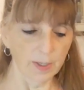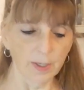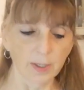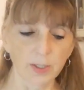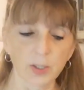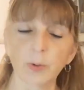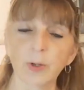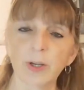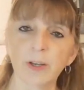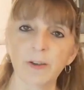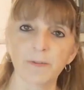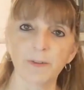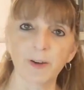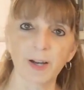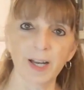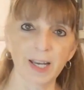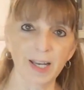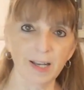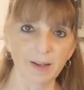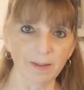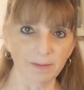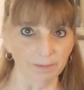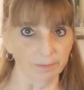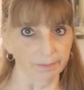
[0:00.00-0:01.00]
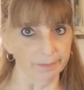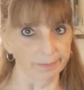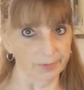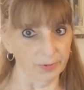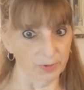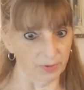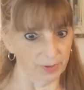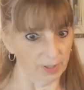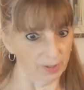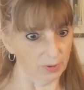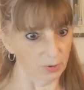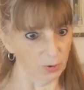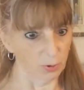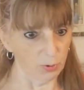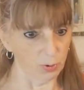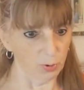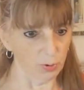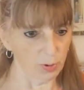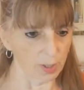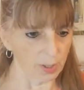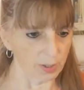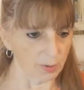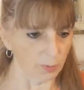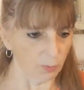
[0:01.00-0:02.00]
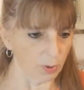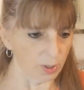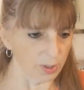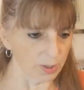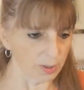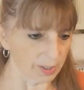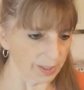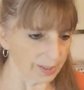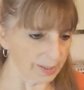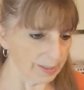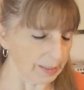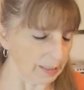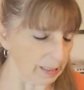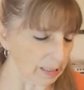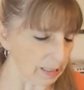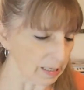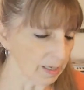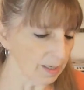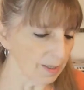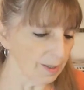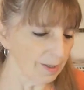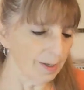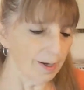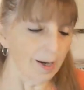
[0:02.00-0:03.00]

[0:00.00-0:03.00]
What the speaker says: So if I can do 2 things at once, let's see.